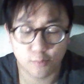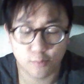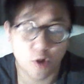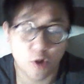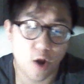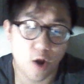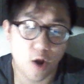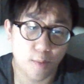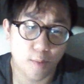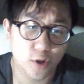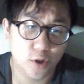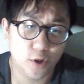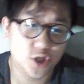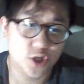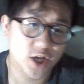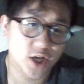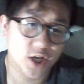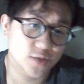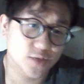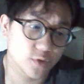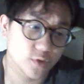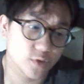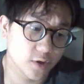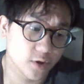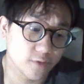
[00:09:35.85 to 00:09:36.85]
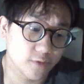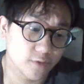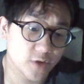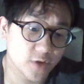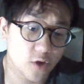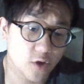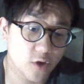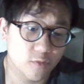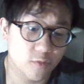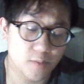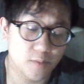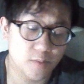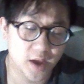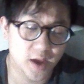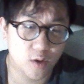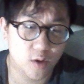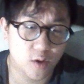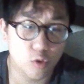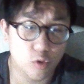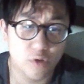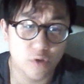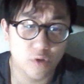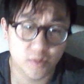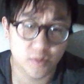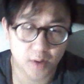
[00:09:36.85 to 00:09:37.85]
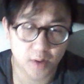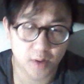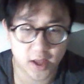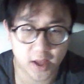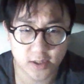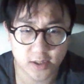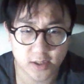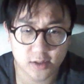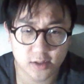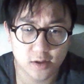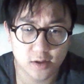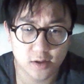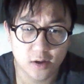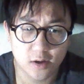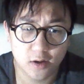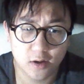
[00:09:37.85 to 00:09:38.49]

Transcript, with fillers: I apologize for the video being all over the place.